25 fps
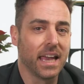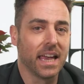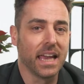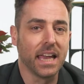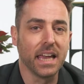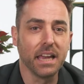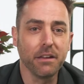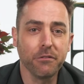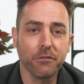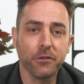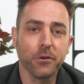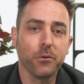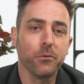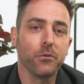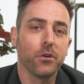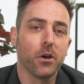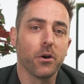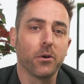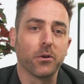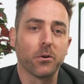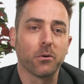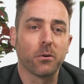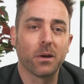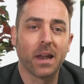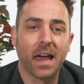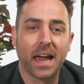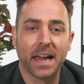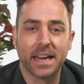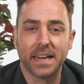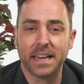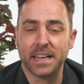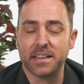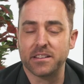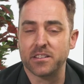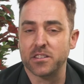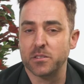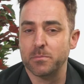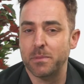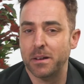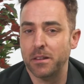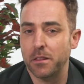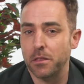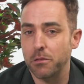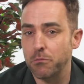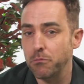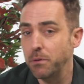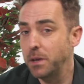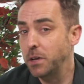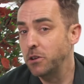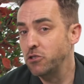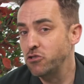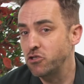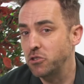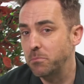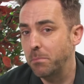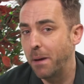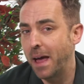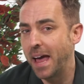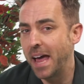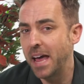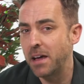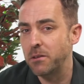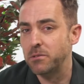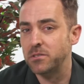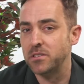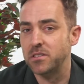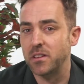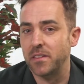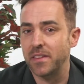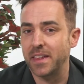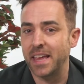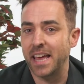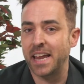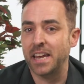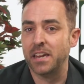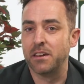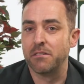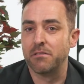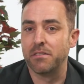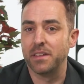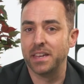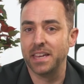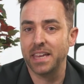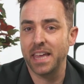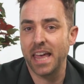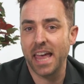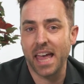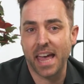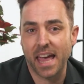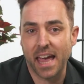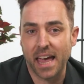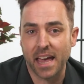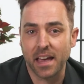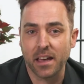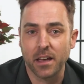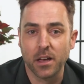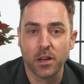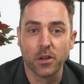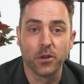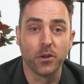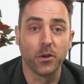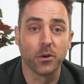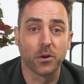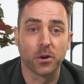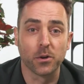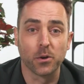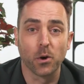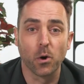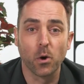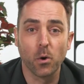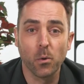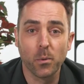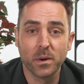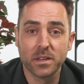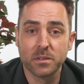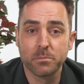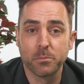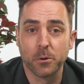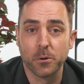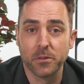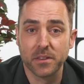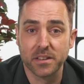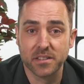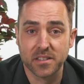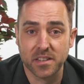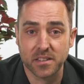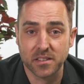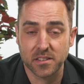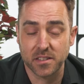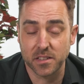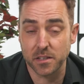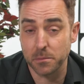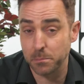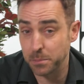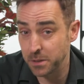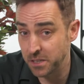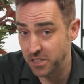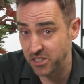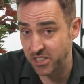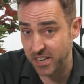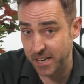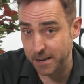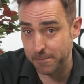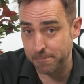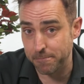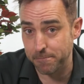If you know you're likely to spend £300 at the end of the year, you can always put this into your budget.